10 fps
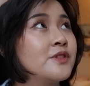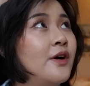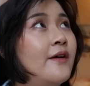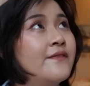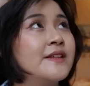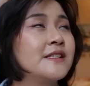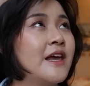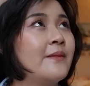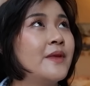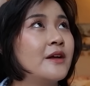So
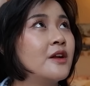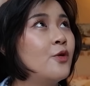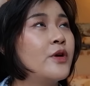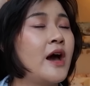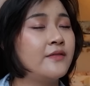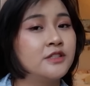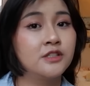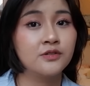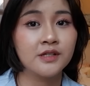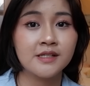obviously, I'm like, no, we have to
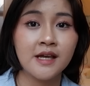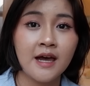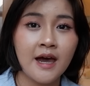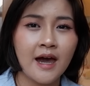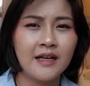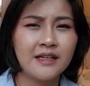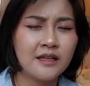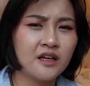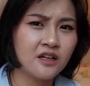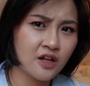do this. And
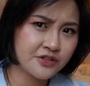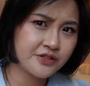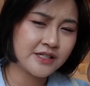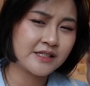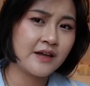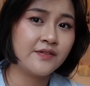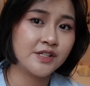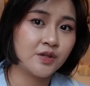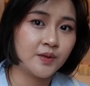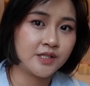it, it'll also just save
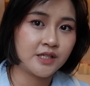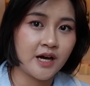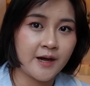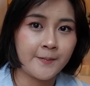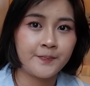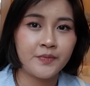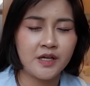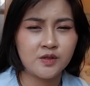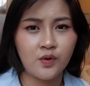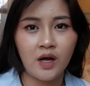us so much time
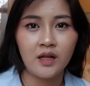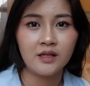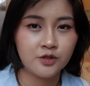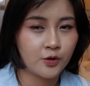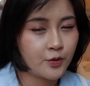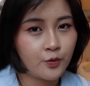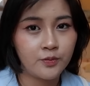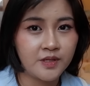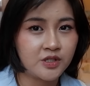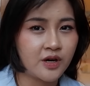as well. So we
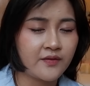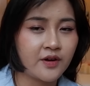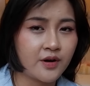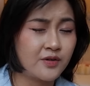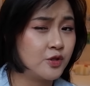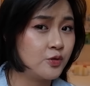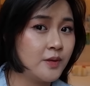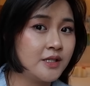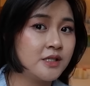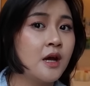wouldn't be driving around too
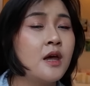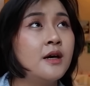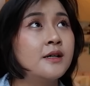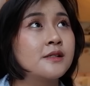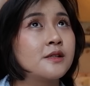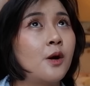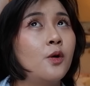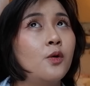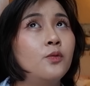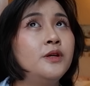much.
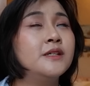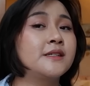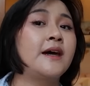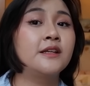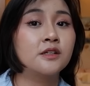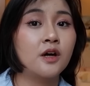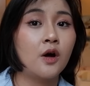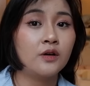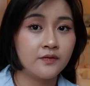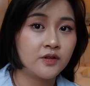So we decided to
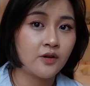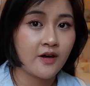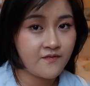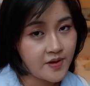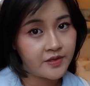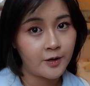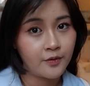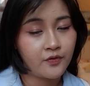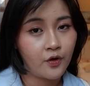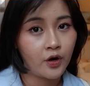go, even though I've been there
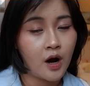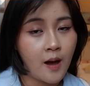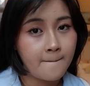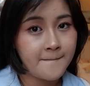before.